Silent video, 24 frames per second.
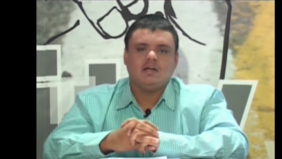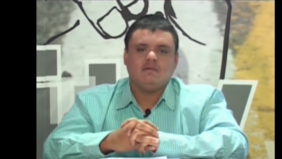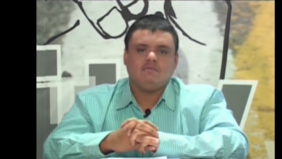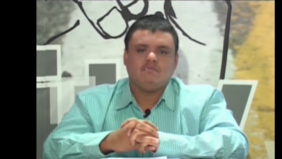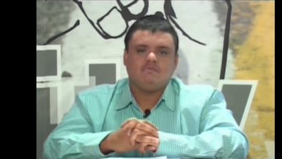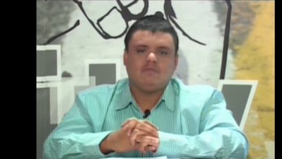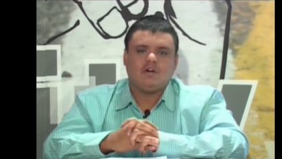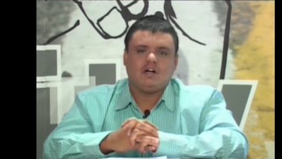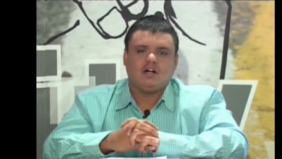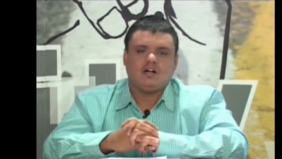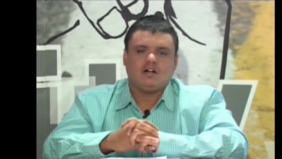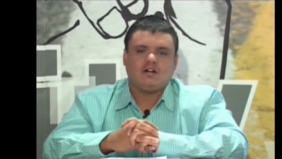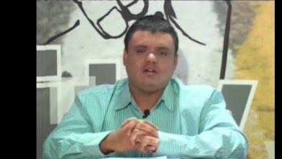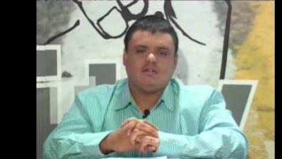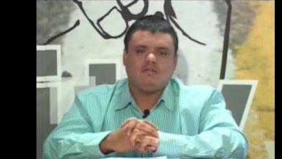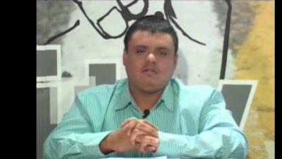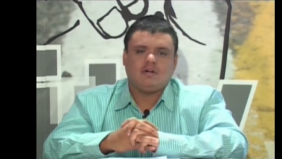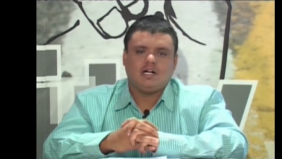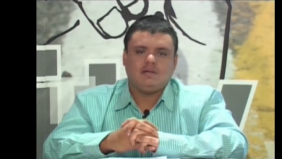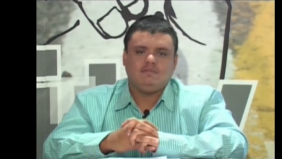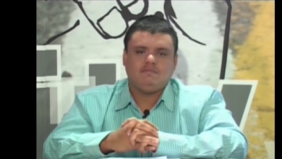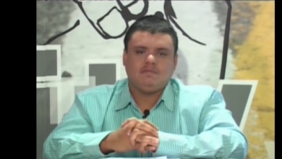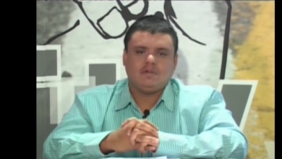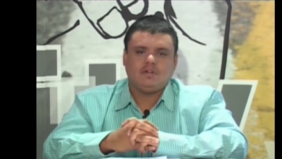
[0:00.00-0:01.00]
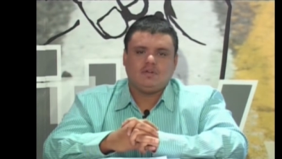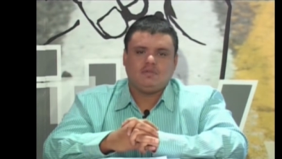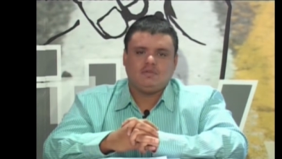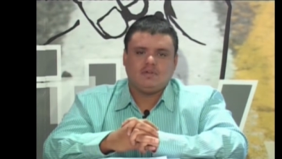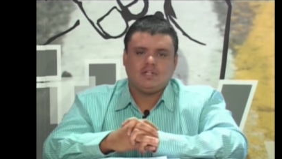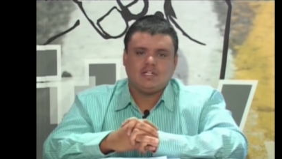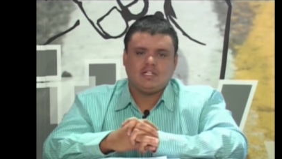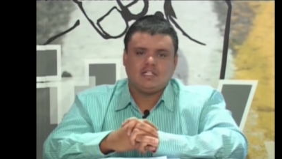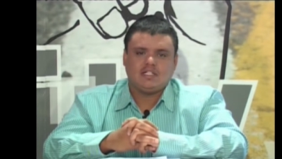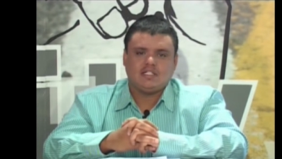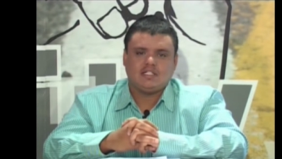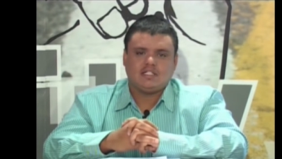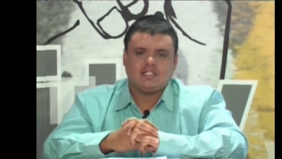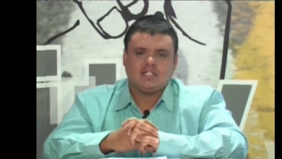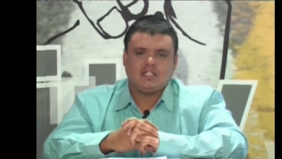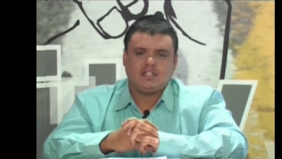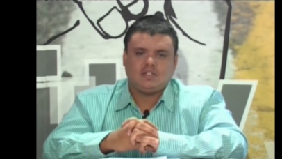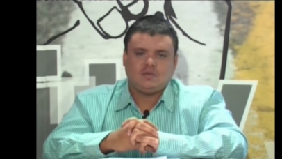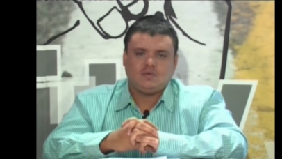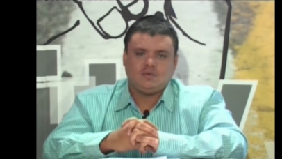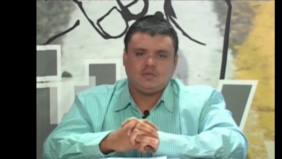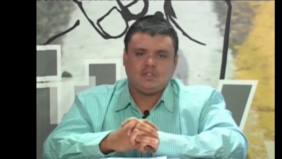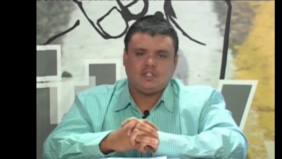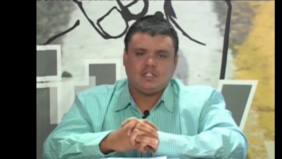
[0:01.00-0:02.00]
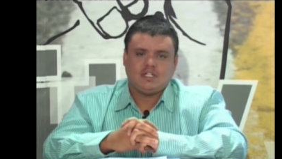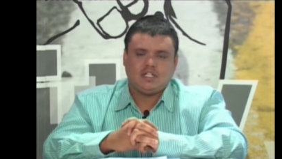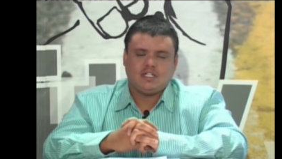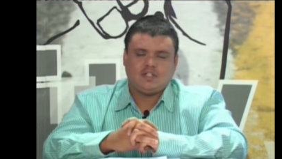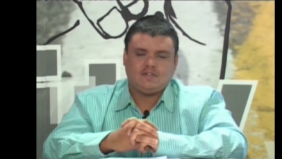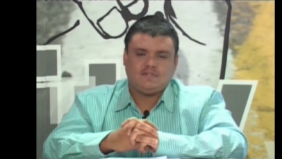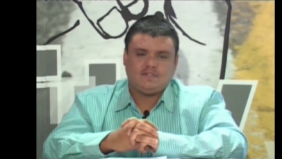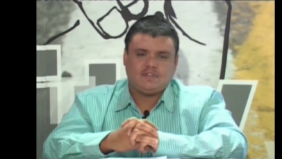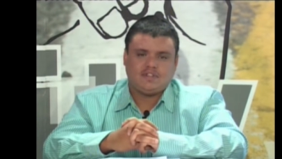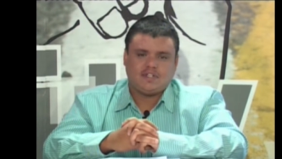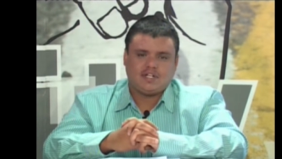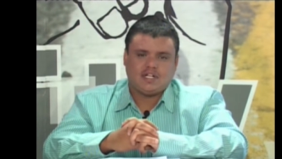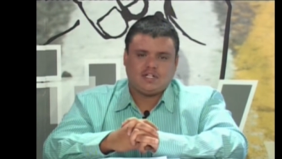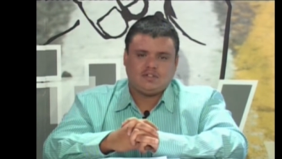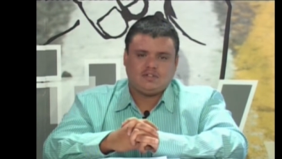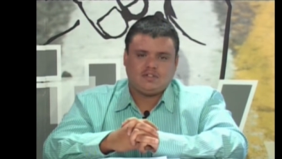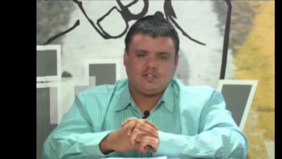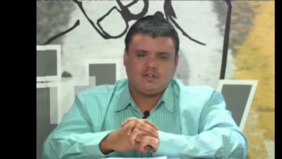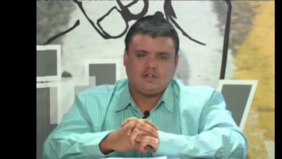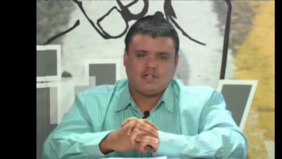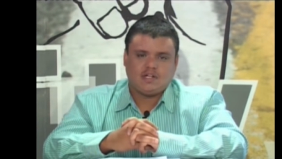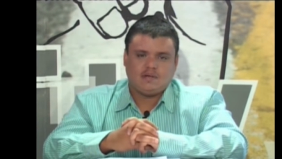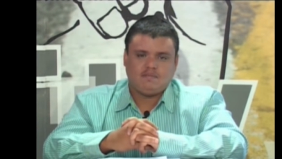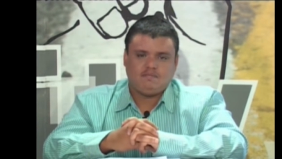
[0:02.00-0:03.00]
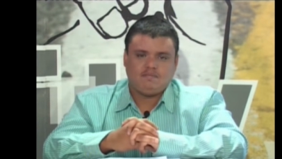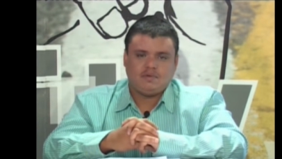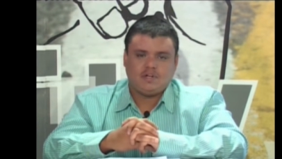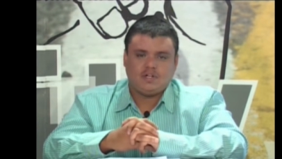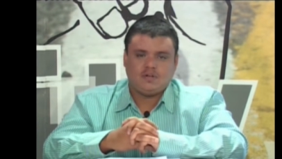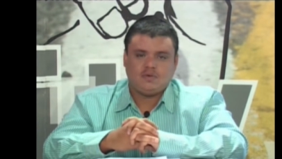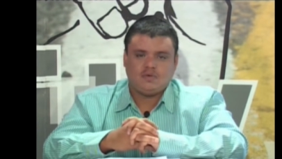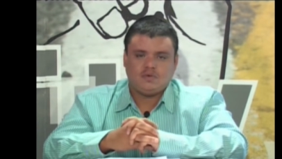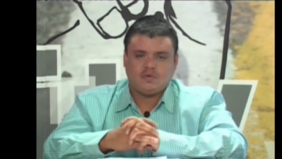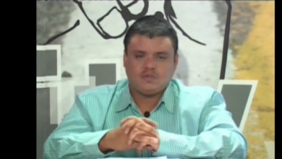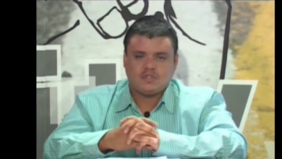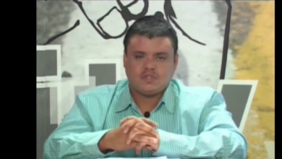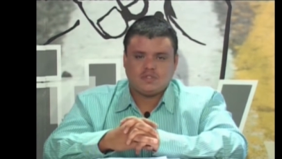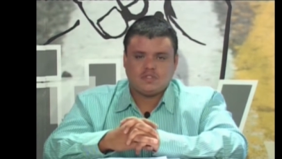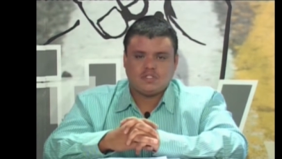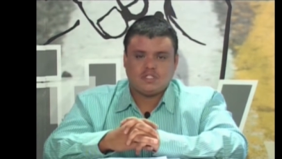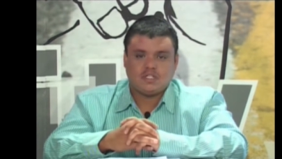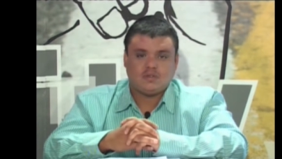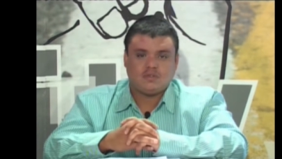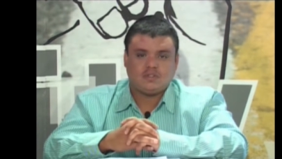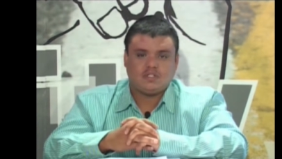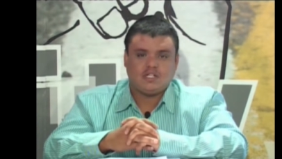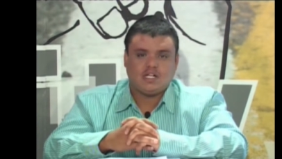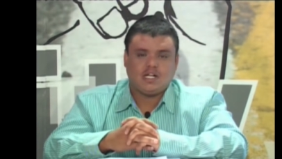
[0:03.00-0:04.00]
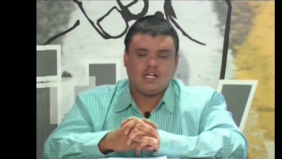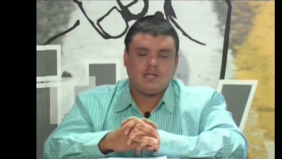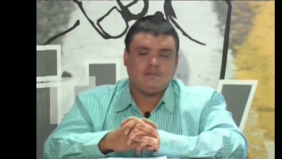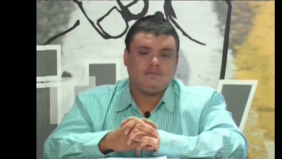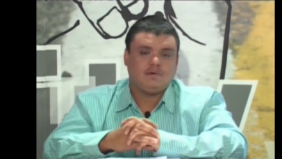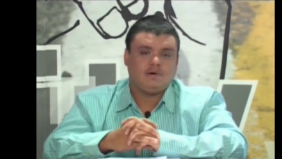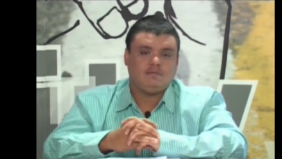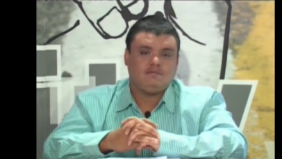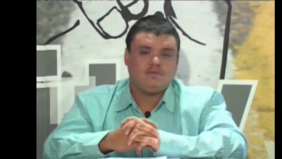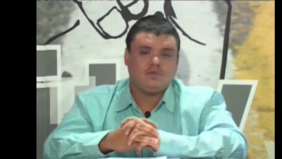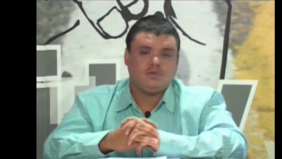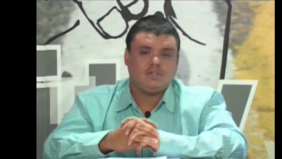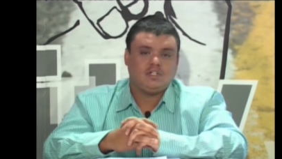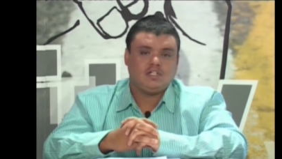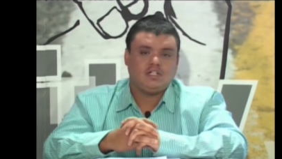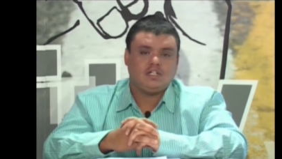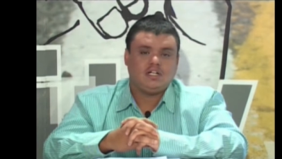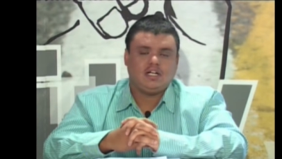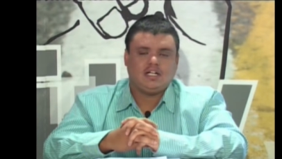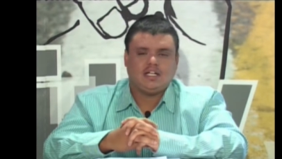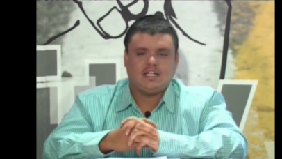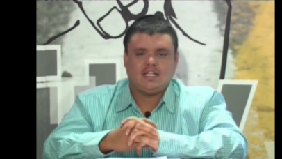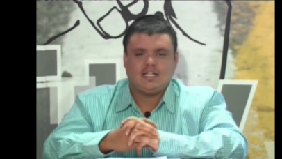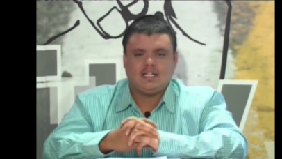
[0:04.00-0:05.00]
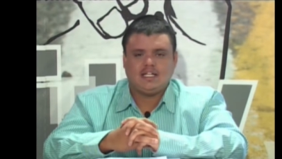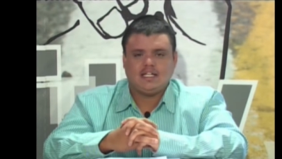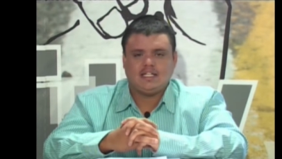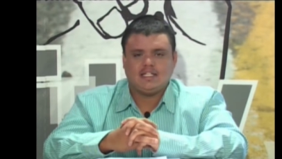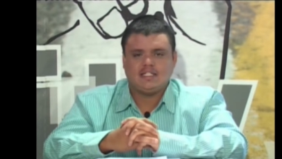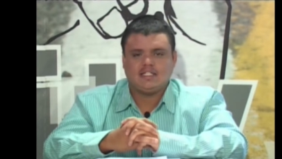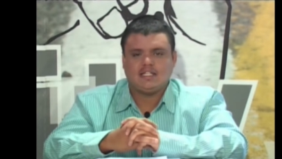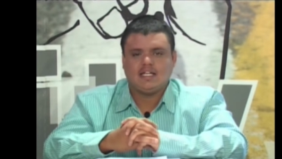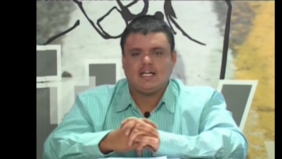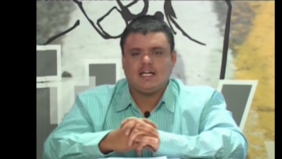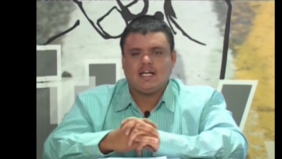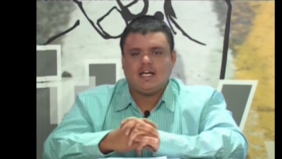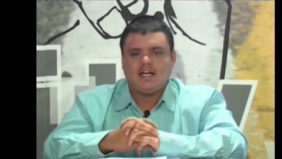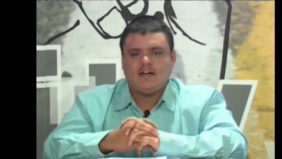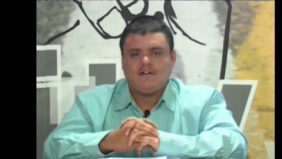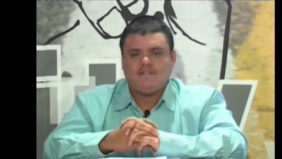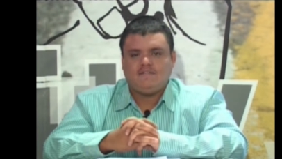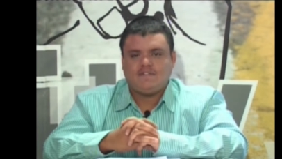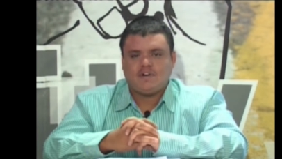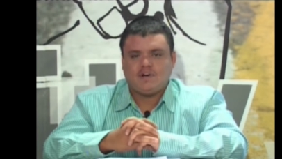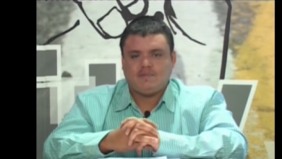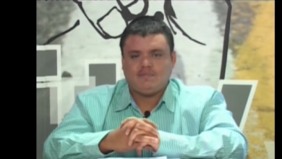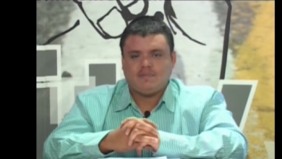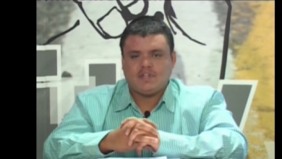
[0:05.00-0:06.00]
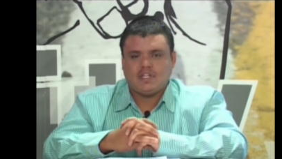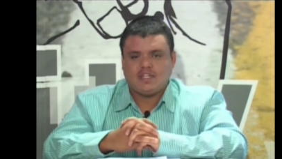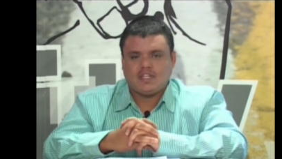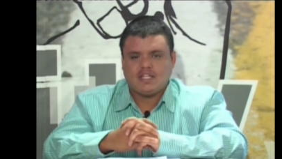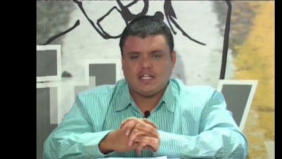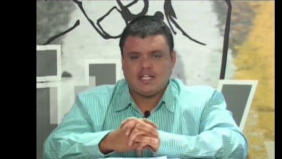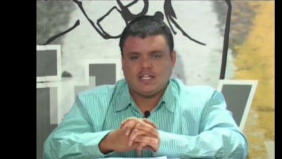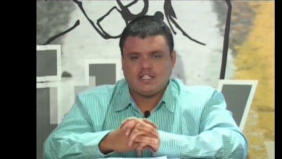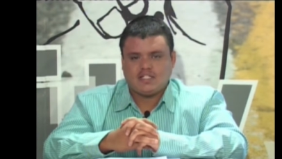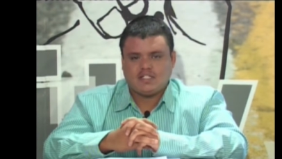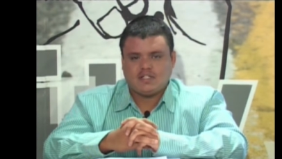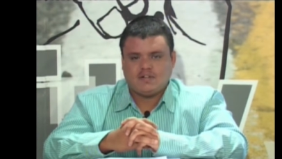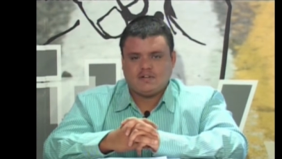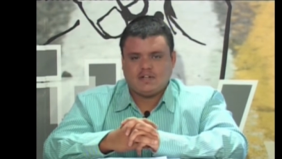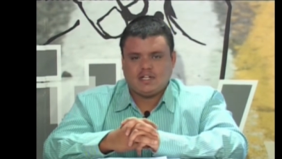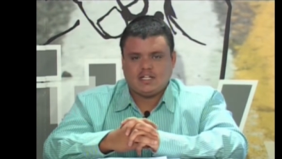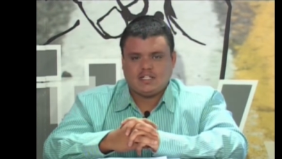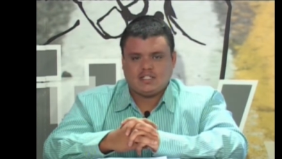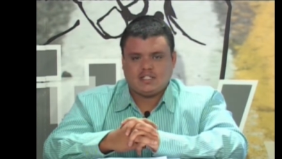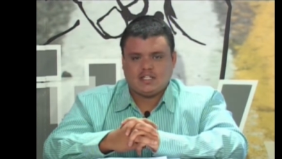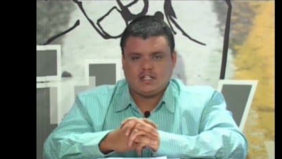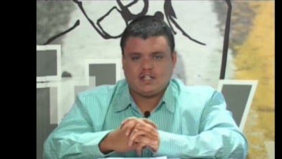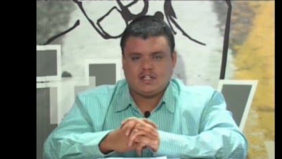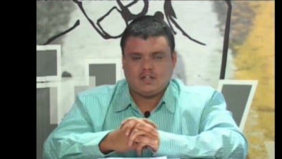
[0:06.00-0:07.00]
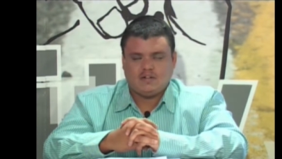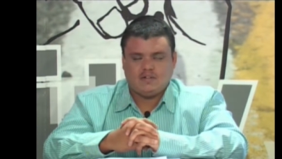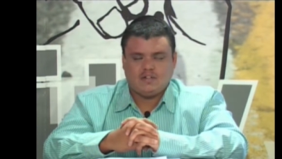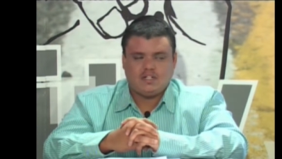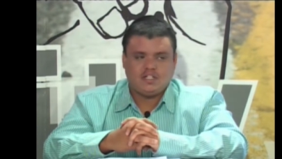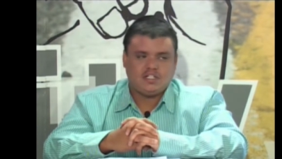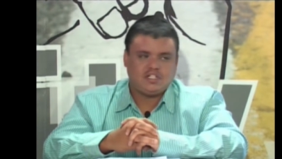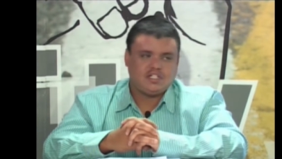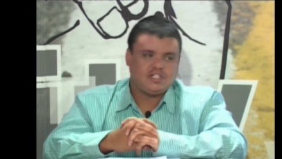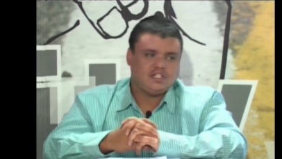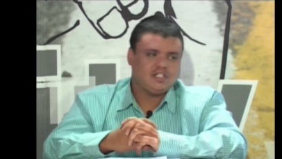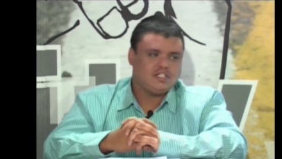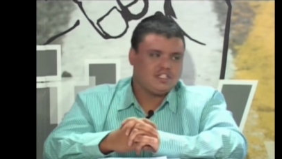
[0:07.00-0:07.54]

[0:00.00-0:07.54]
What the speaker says: Mark Weinberg, who is the coordinator for the Right to Know campaign, also Sekoetlane Phamodi. He is from the SOS Coalition.